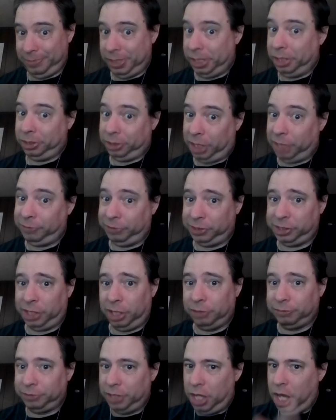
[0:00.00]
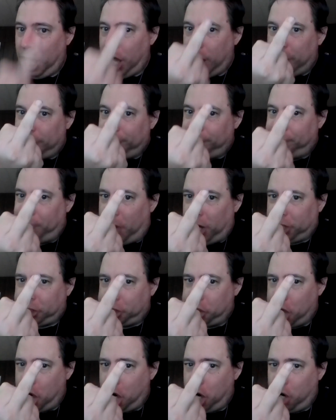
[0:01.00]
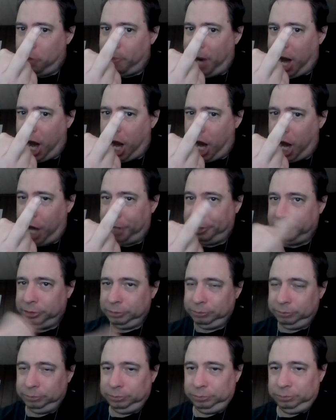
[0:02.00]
made in life itself. Fuck you, man!